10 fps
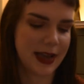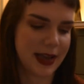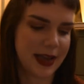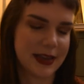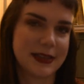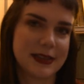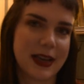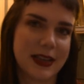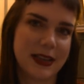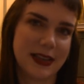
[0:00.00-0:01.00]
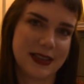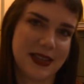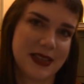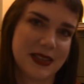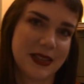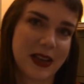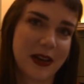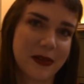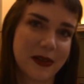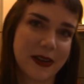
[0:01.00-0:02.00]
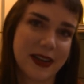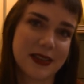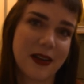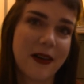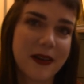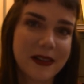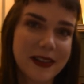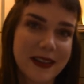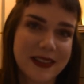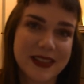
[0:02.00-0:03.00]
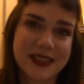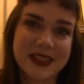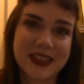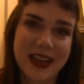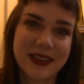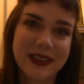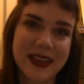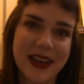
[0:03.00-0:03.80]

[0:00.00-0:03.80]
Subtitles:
and I intend to cover it all on this channel,